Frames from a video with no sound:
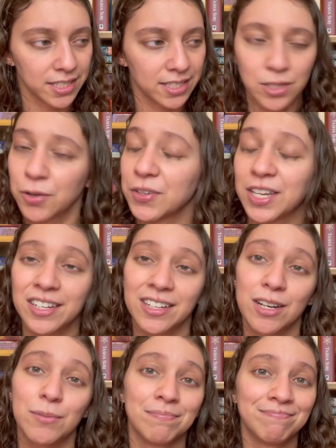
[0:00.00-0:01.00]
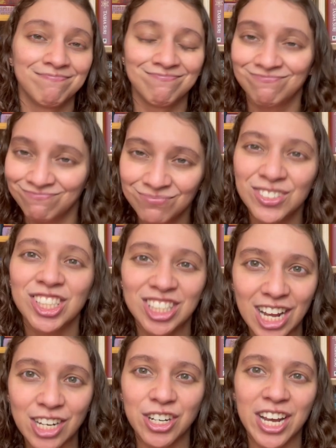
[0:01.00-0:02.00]
So if you hear him, just
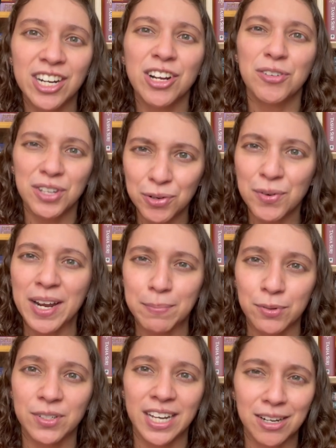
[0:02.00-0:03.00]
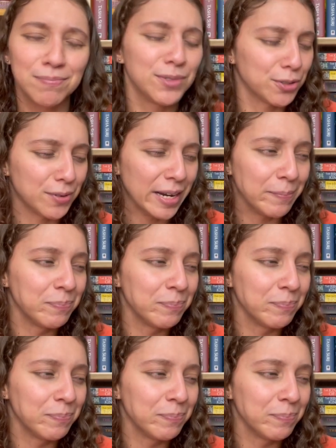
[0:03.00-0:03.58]
nod your head and go, you're right, Putao, you're right.